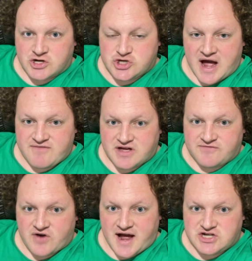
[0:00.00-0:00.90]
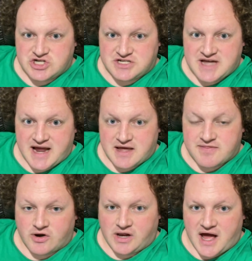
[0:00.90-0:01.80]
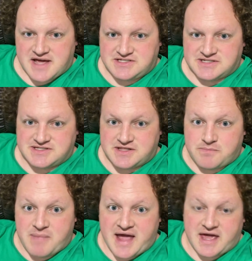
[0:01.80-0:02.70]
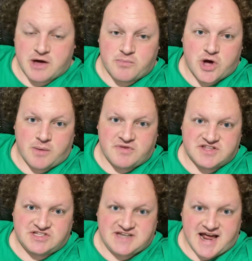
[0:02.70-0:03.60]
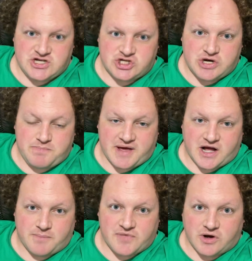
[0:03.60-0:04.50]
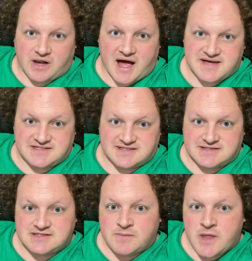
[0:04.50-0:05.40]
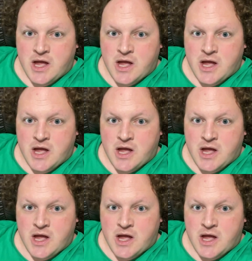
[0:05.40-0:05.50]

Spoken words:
a traffic infraction and taking their license and then making them come to the station to pick up their license.